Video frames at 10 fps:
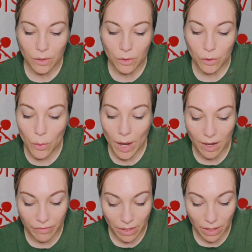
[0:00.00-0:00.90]
You
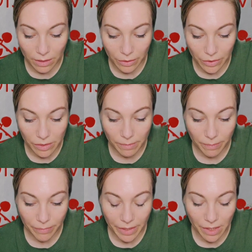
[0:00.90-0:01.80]
have the colors,
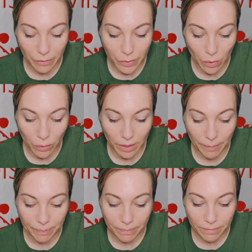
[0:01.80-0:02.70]
the Giver told
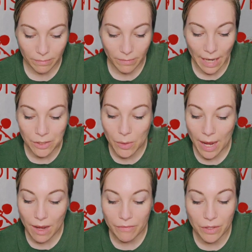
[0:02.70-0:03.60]
him, and you
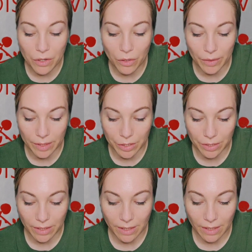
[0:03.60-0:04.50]
have the
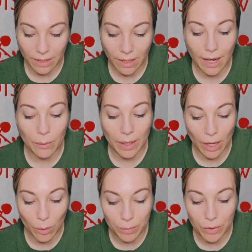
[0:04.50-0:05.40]
courage. I will
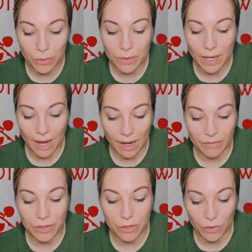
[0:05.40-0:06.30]
help you to
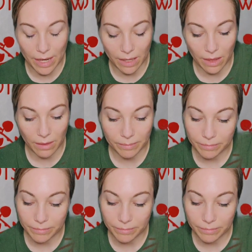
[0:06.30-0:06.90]
have the strength.